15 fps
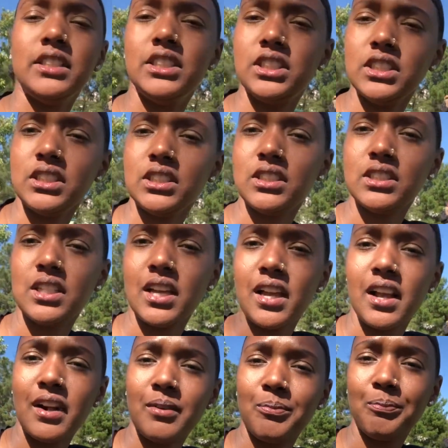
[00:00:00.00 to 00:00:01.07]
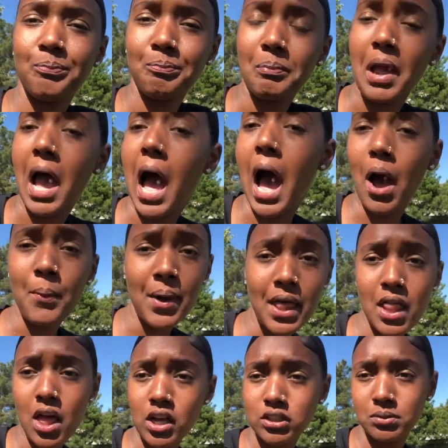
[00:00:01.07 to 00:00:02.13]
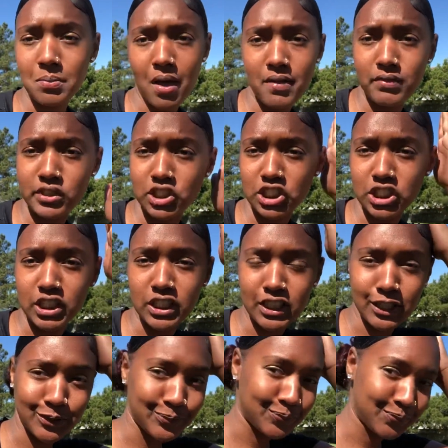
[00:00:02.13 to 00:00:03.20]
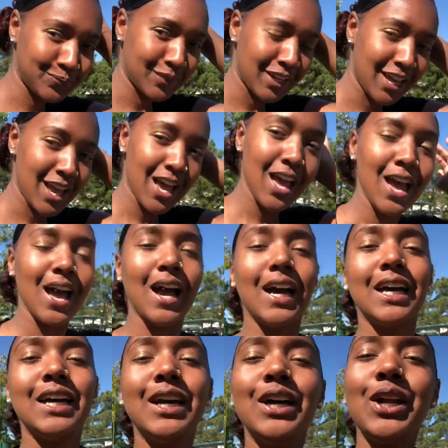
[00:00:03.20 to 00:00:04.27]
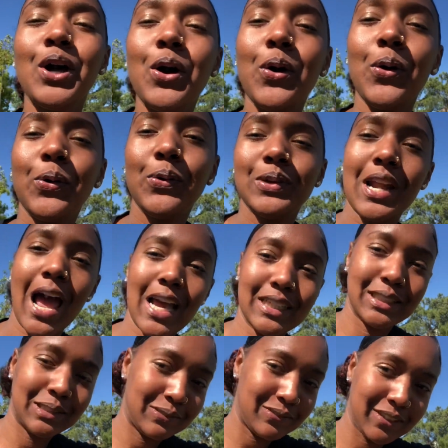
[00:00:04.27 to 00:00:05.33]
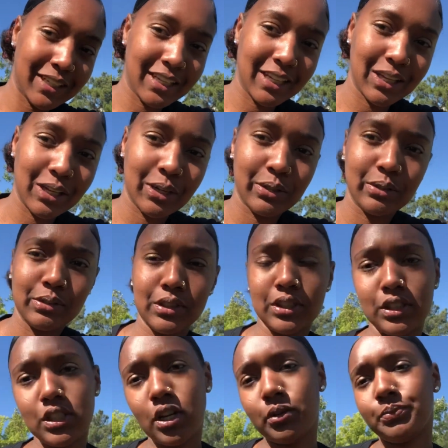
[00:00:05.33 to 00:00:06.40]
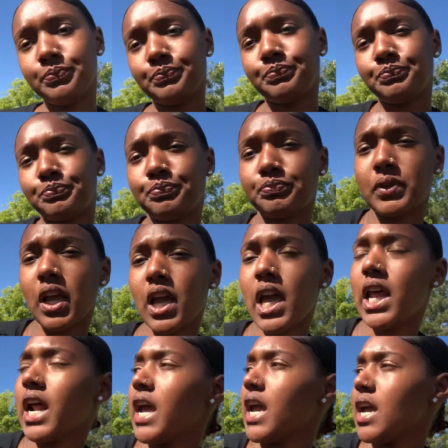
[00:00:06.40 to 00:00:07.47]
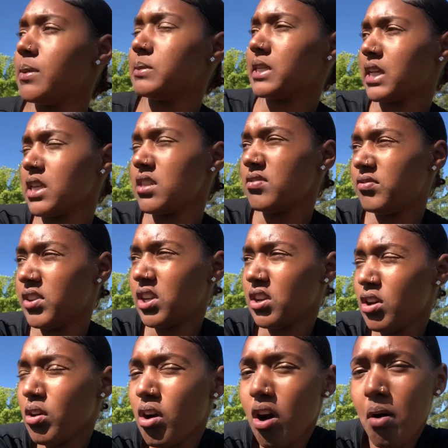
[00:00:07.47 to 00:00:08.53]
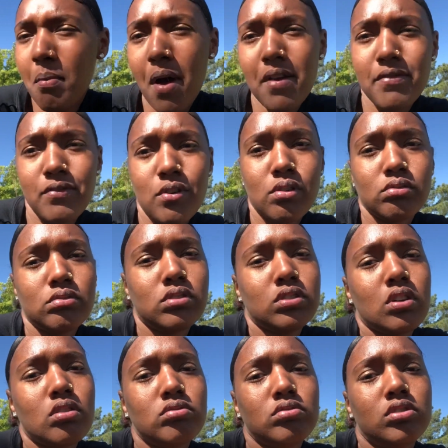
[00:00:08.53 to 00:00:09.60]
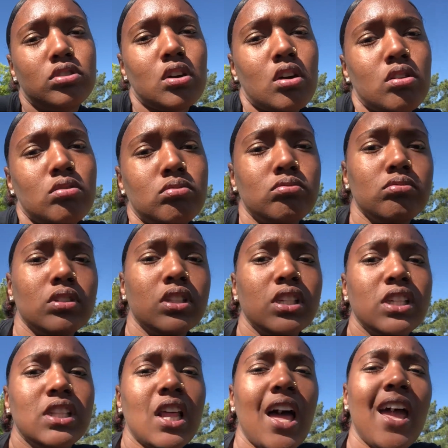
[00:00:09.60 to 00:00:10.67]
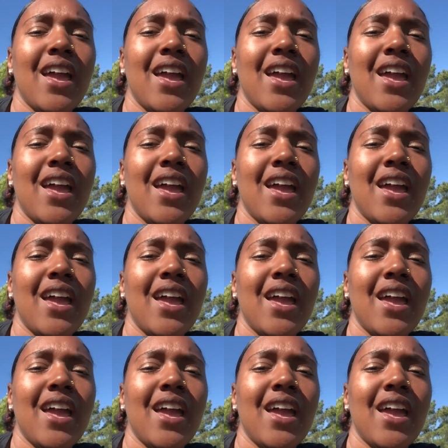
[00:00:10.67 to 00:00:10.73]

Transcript: just how I lost my virginity. Good old nice video. So, and I am taking the video on my phone, so don't really